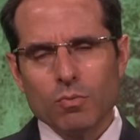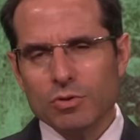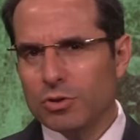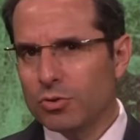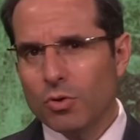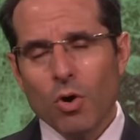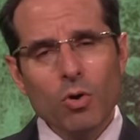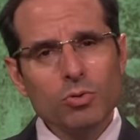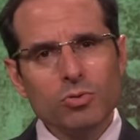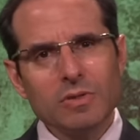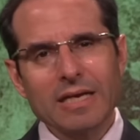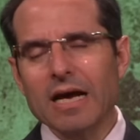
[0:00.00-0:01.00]
When you go
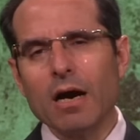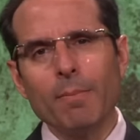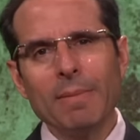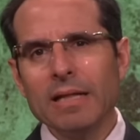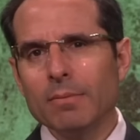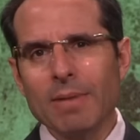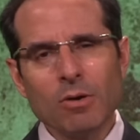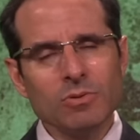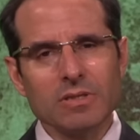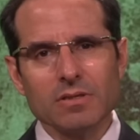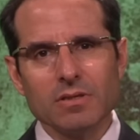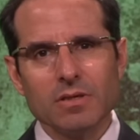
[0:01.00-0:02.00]
to the Carmel
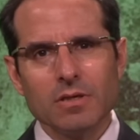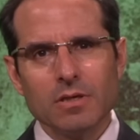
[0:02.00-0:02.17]
mountain,